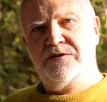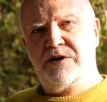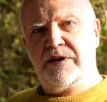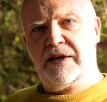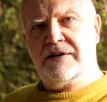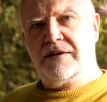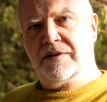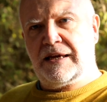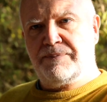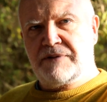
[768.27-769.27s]
so they
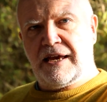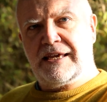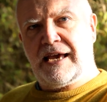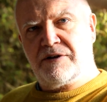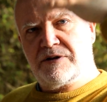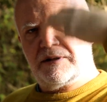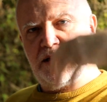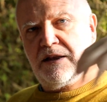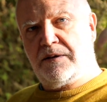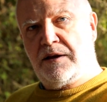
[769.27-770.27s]
they take out a
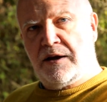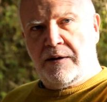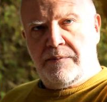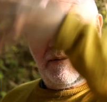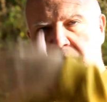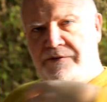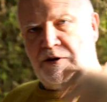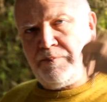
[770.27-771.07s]
little a few